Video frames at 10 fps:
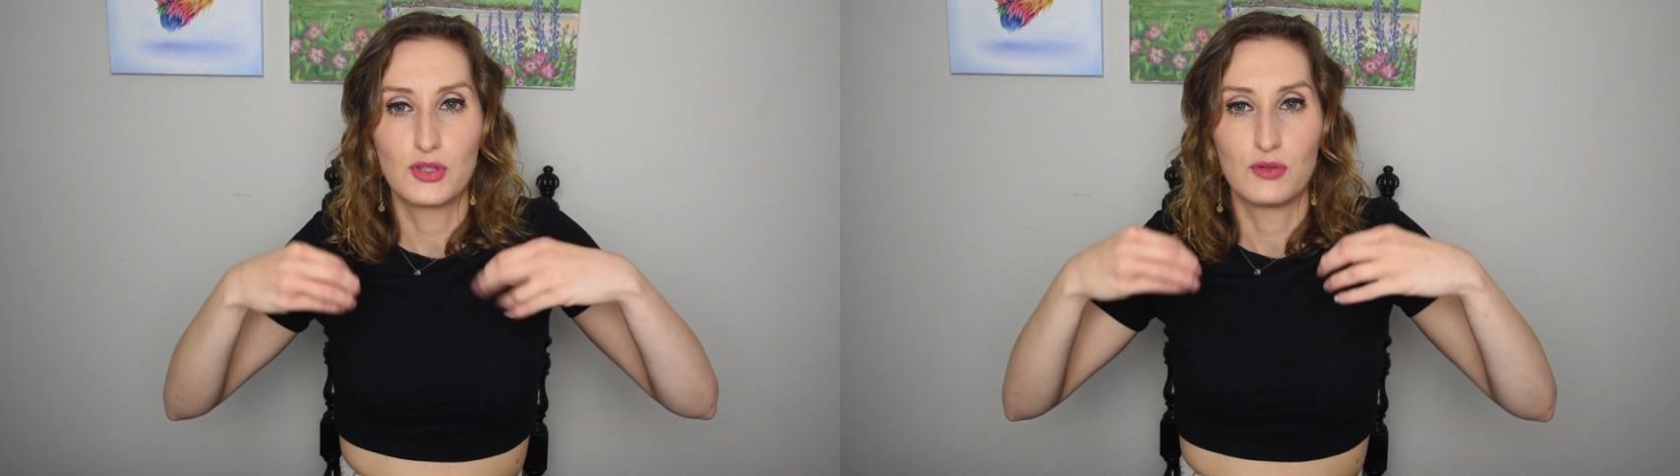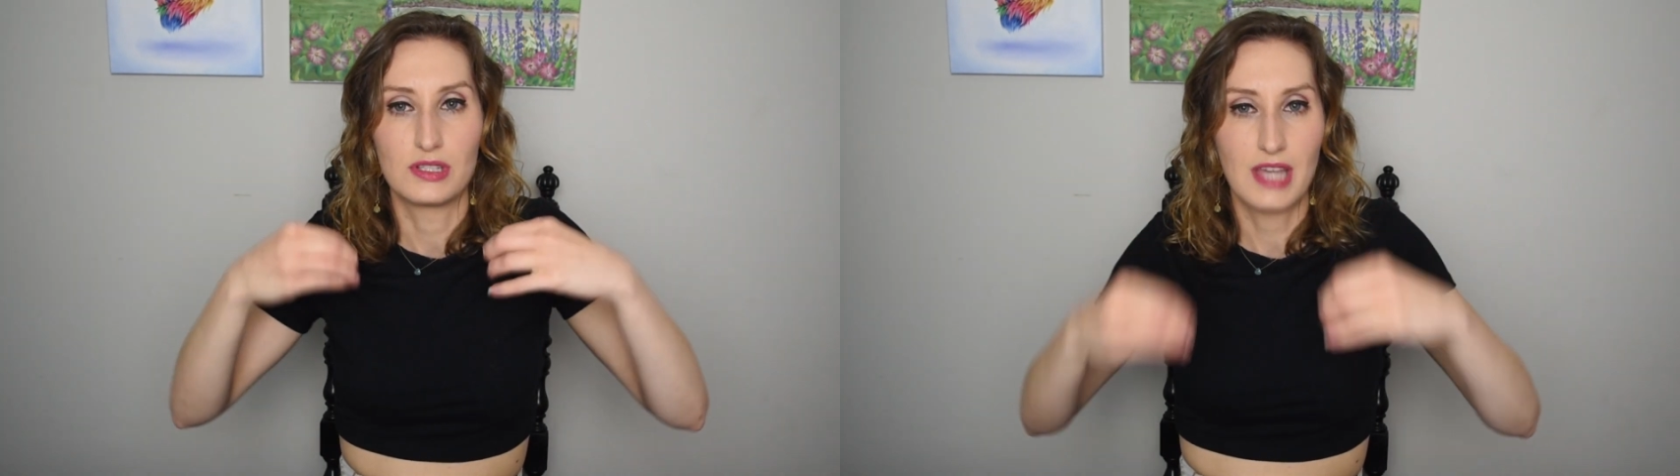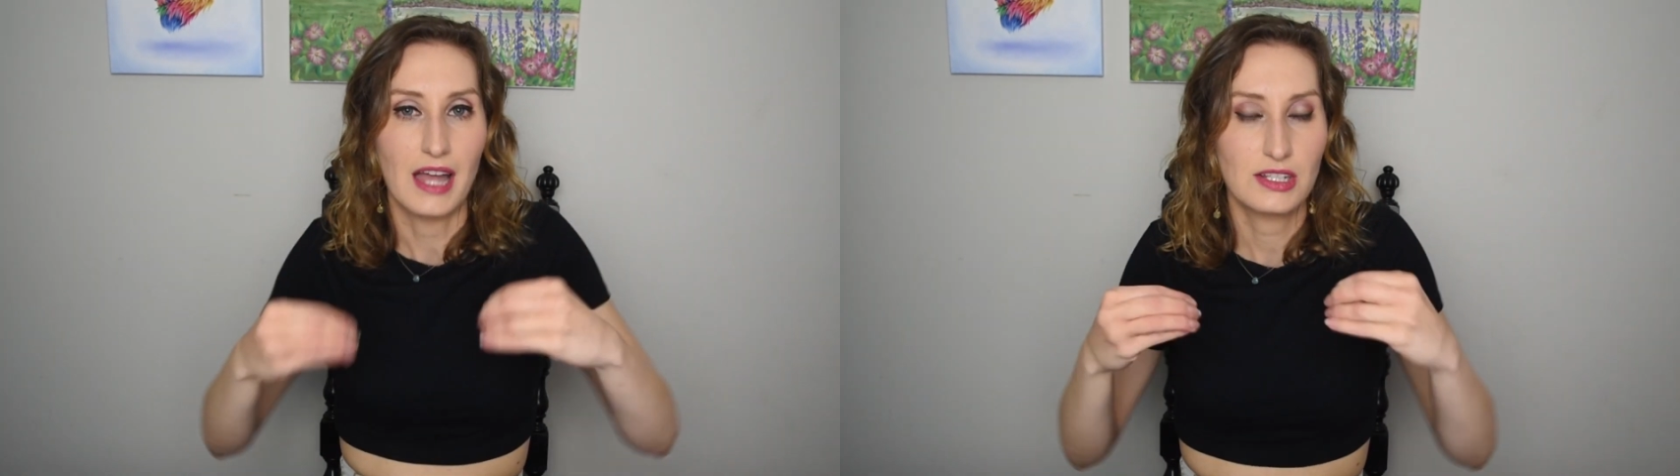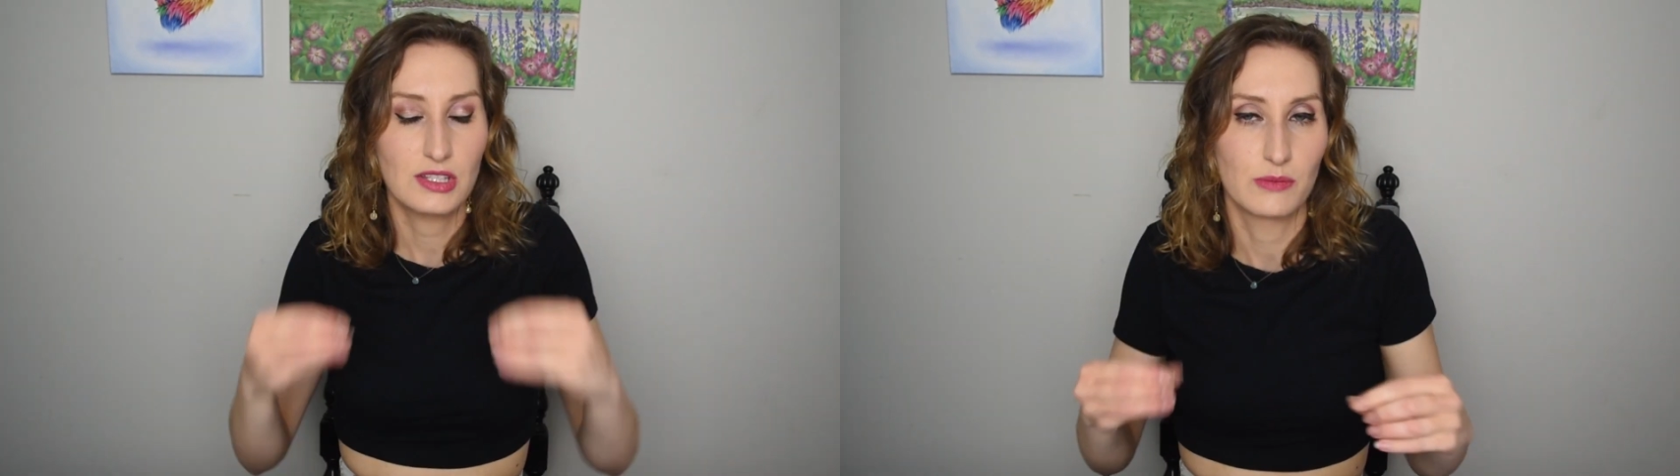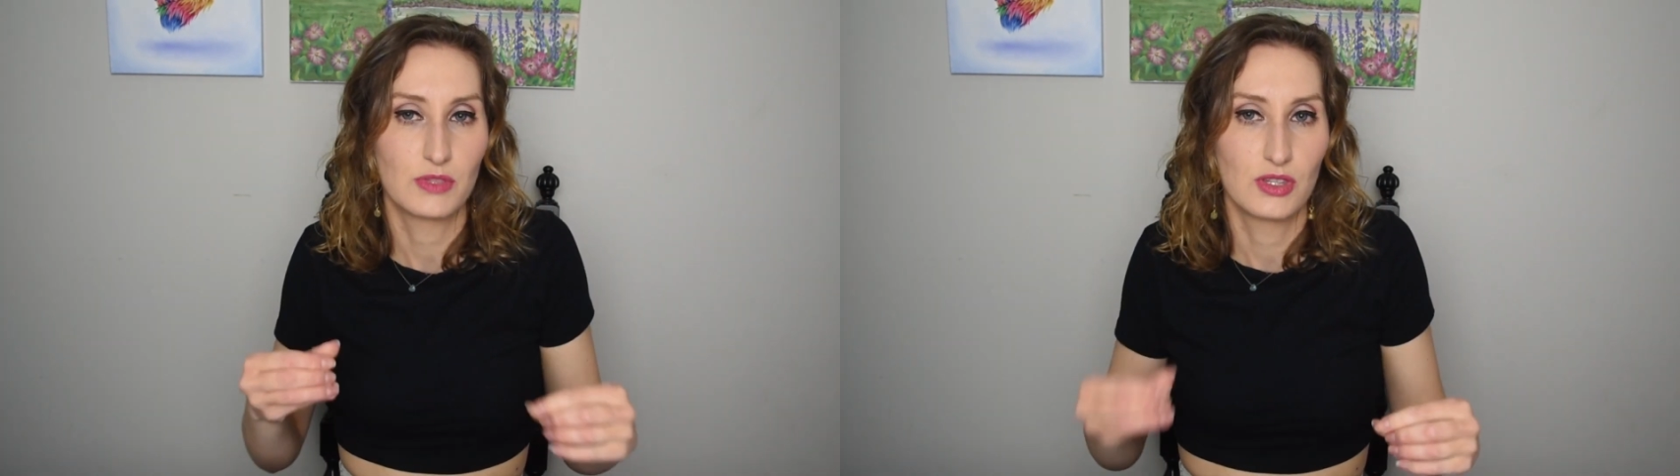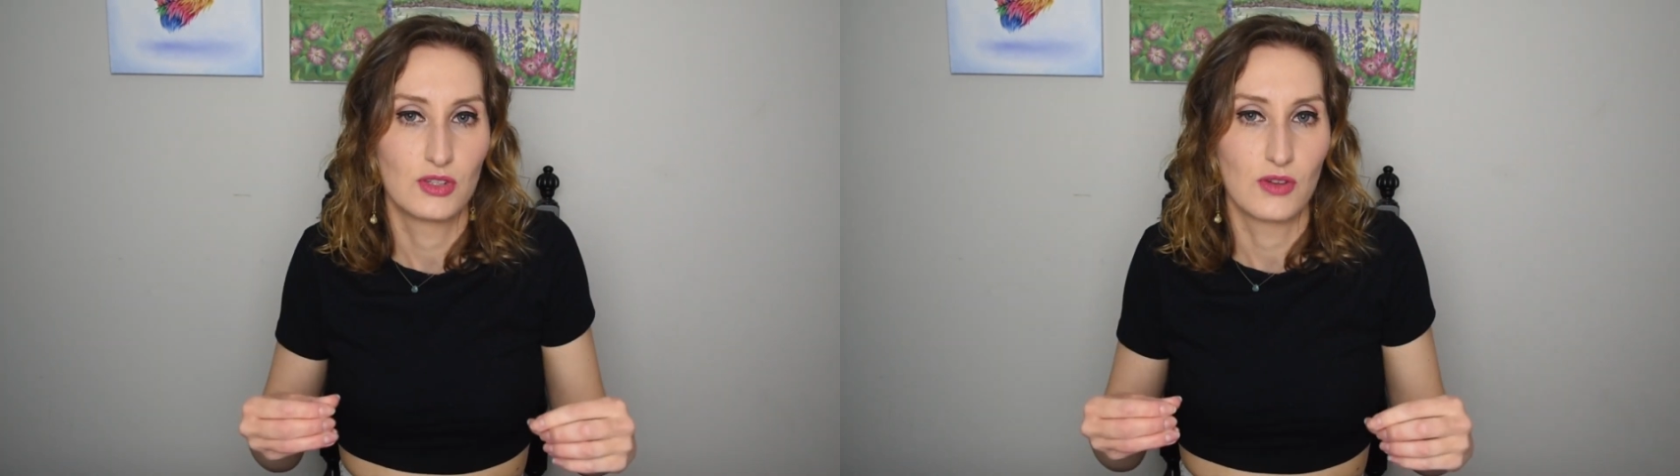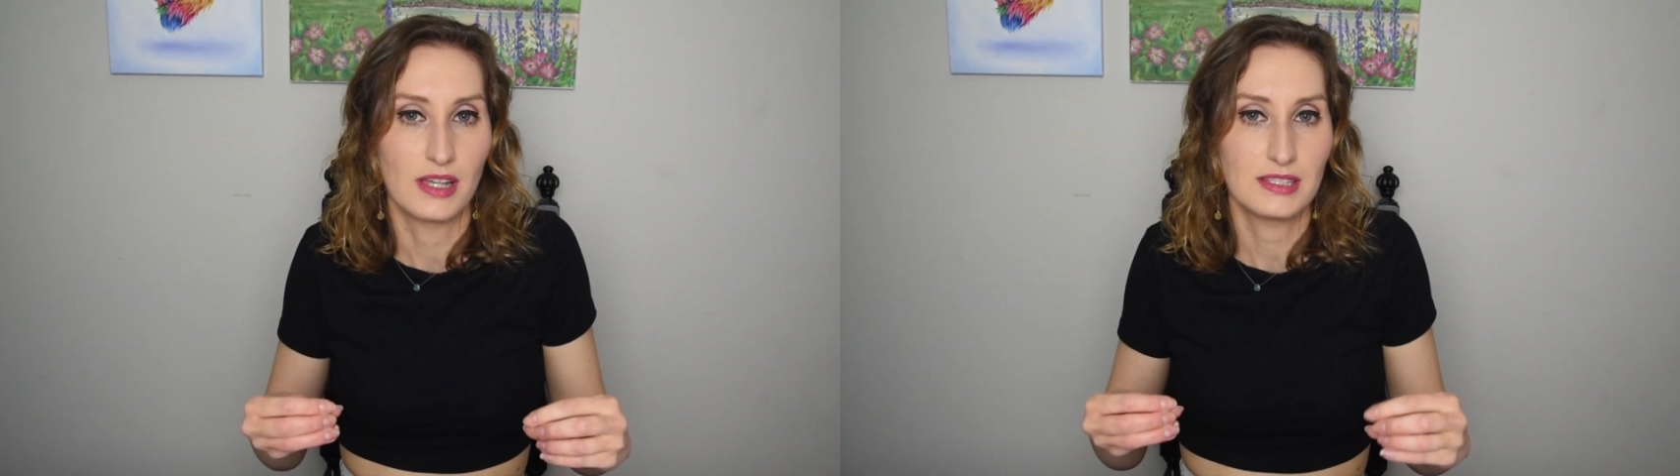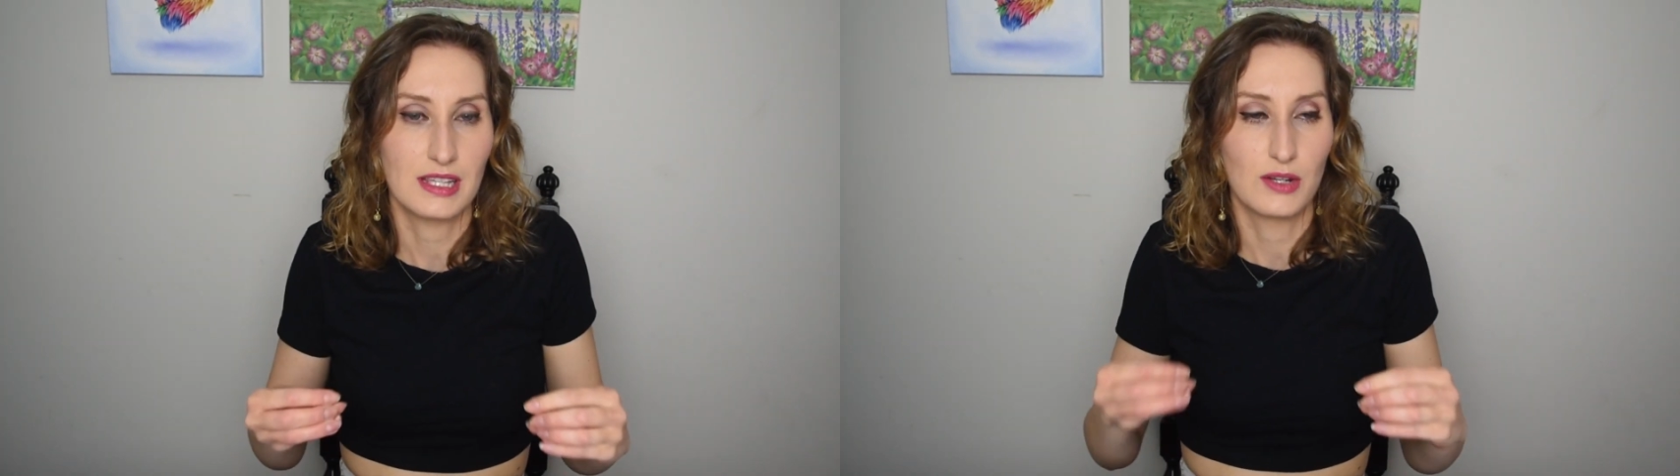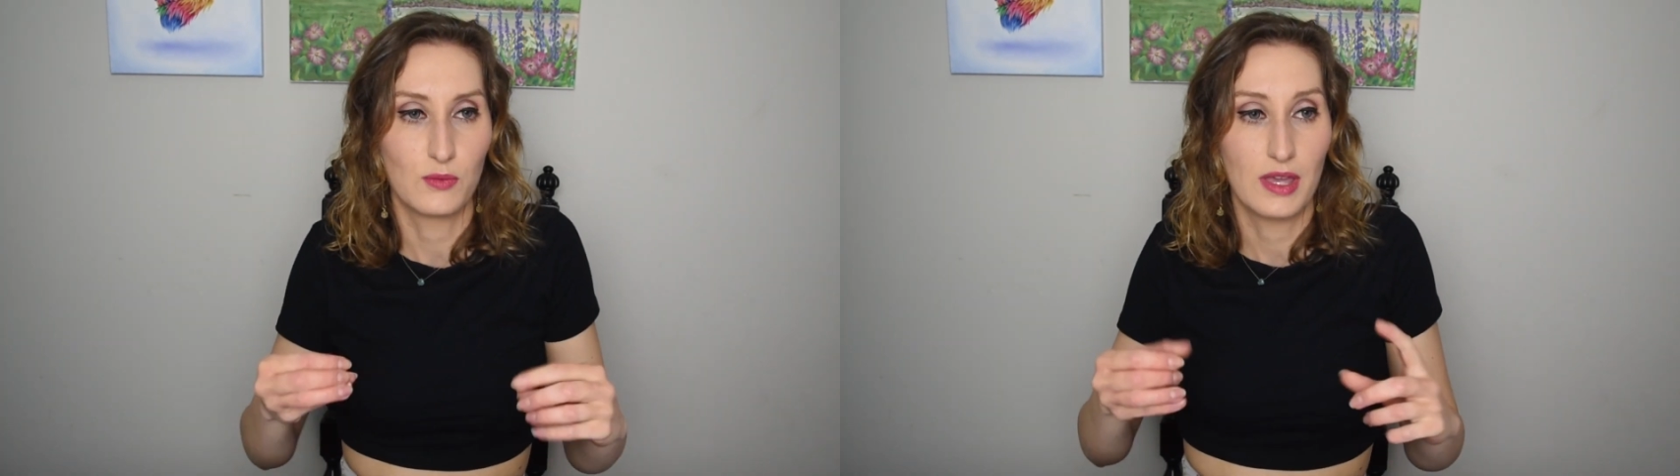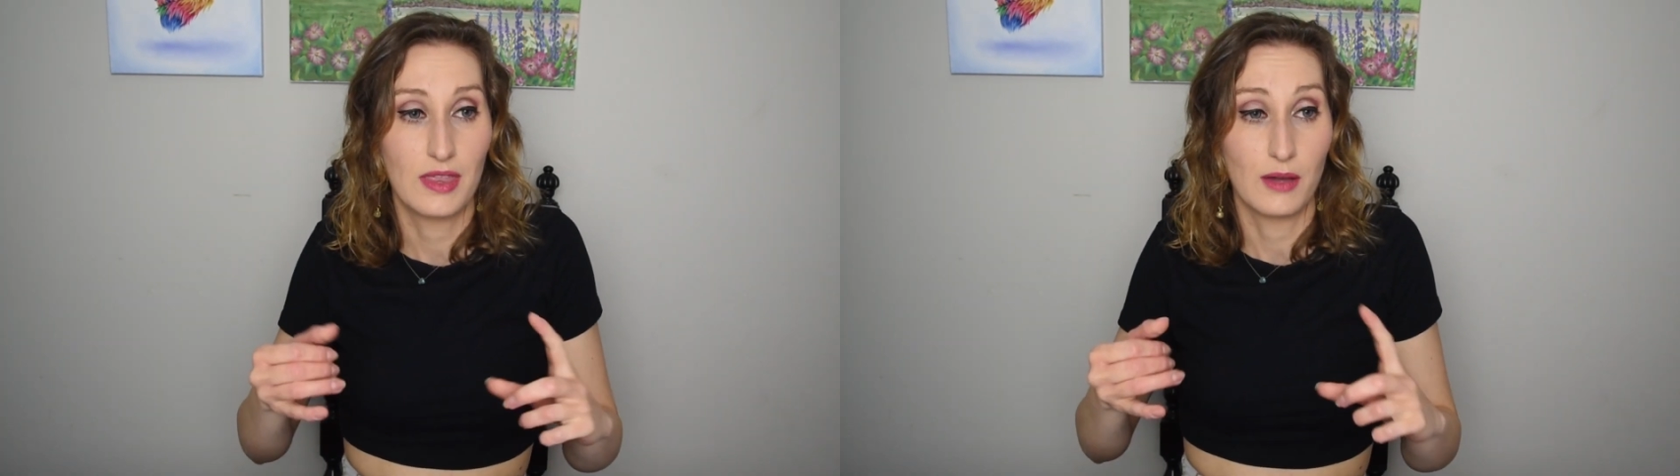to attach them to the dress in a
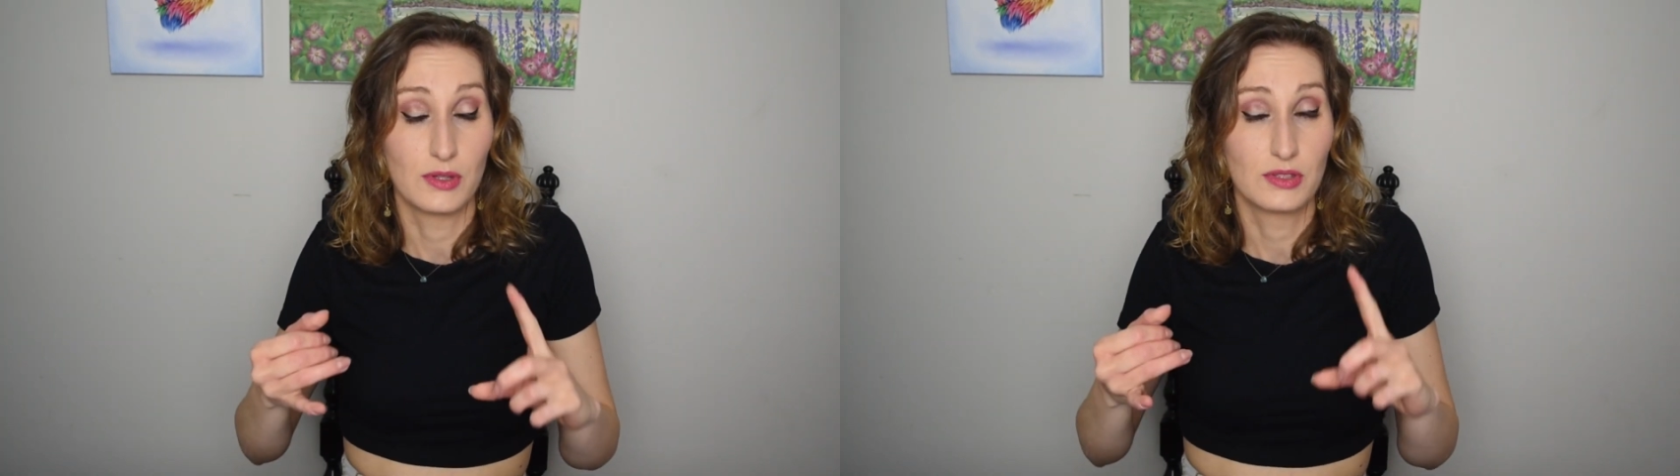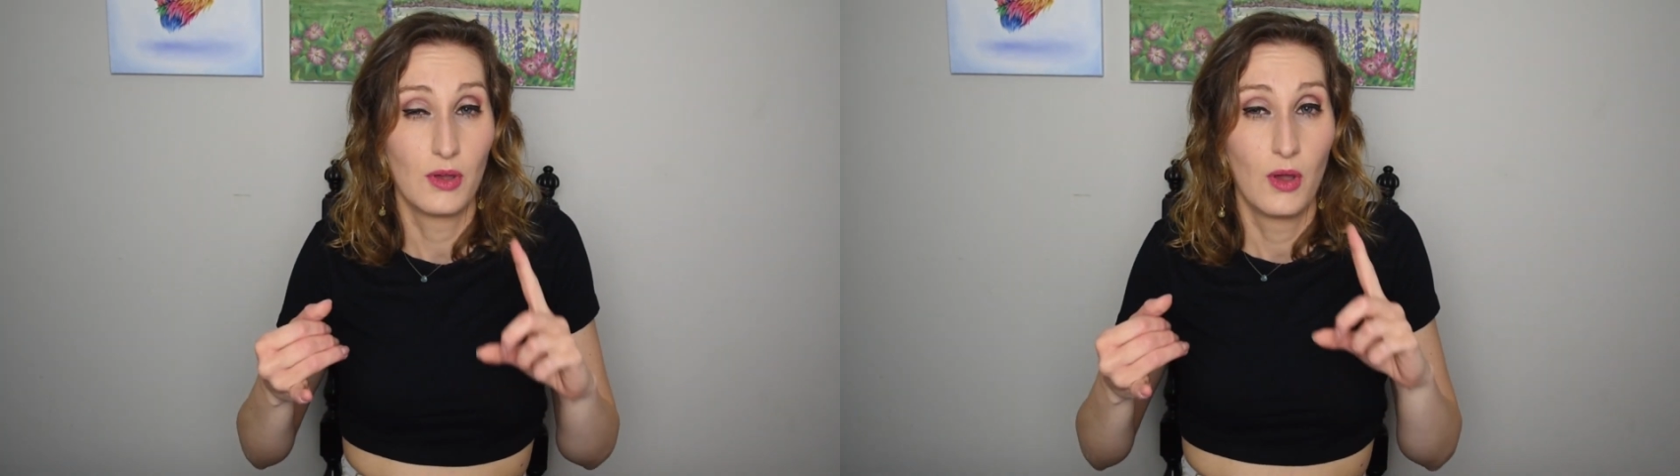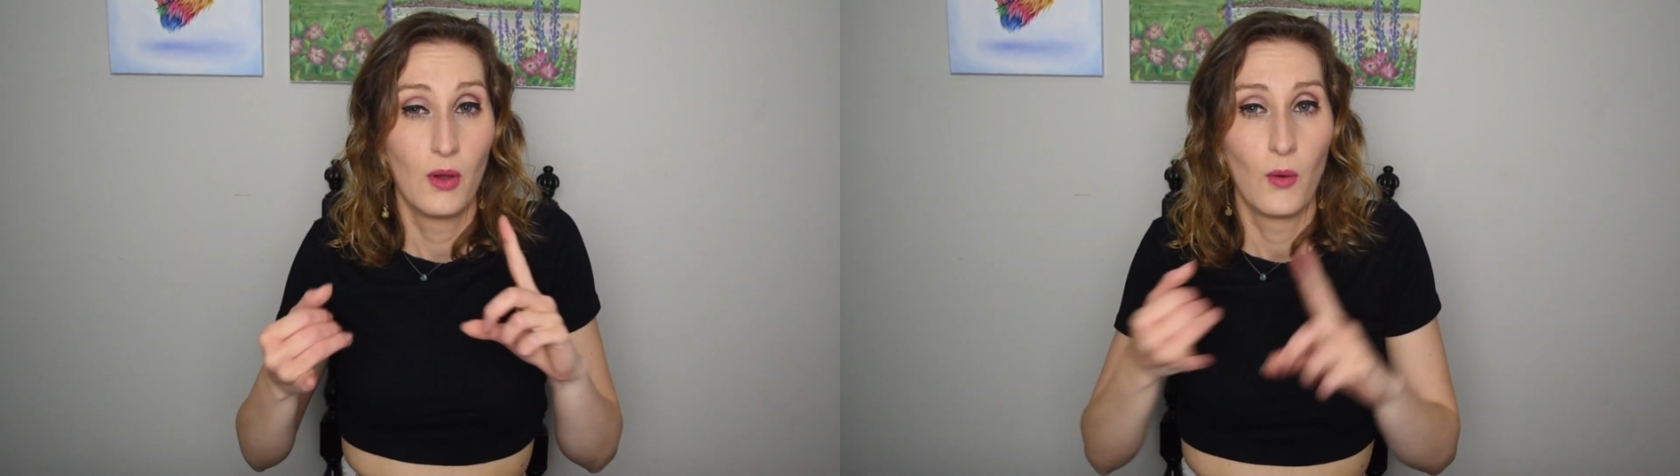way that was,